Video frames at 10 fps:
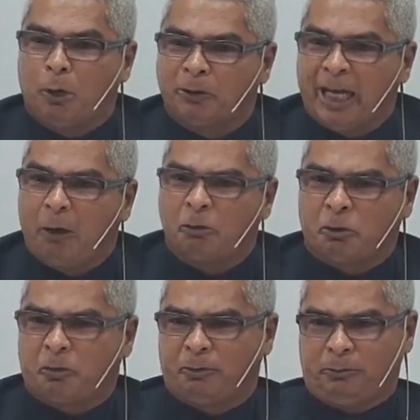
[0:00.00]
that I the
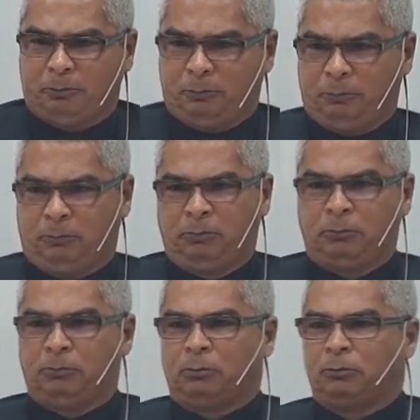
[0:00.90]
offense that I did
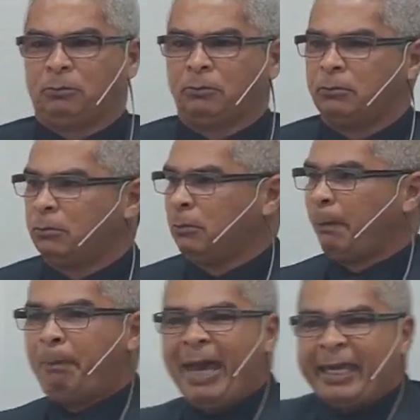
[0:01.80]
uh, that I
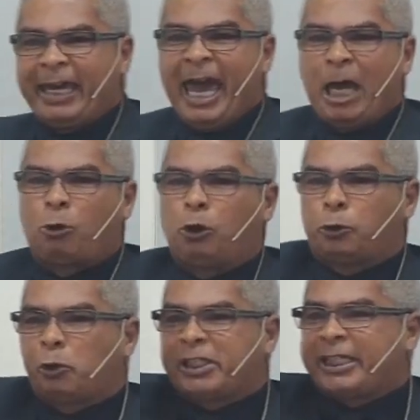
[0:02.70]
did
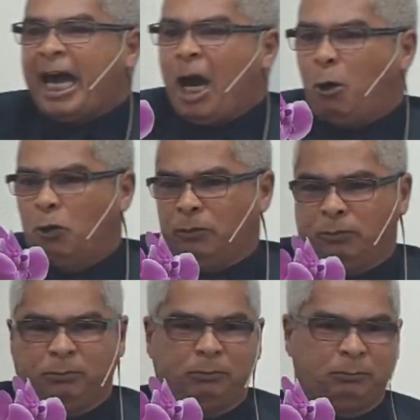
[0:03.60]
towards my
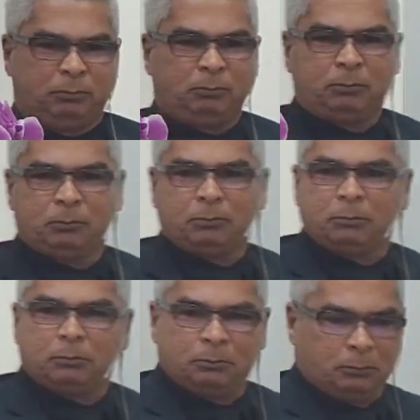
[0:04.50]
against my God. I
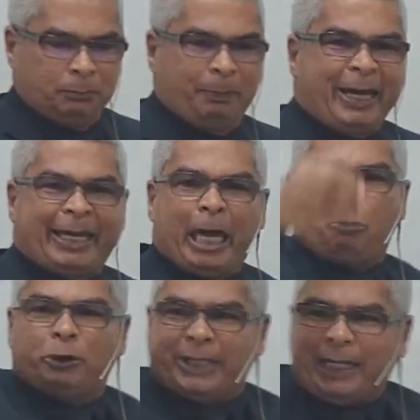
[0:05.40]
forgive.
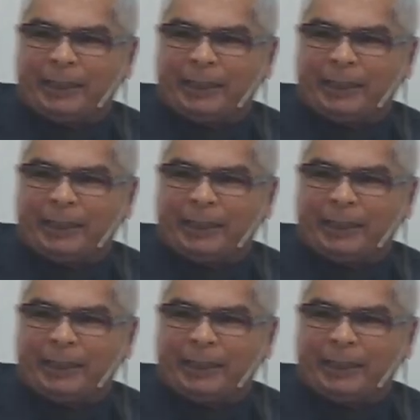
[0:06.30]
I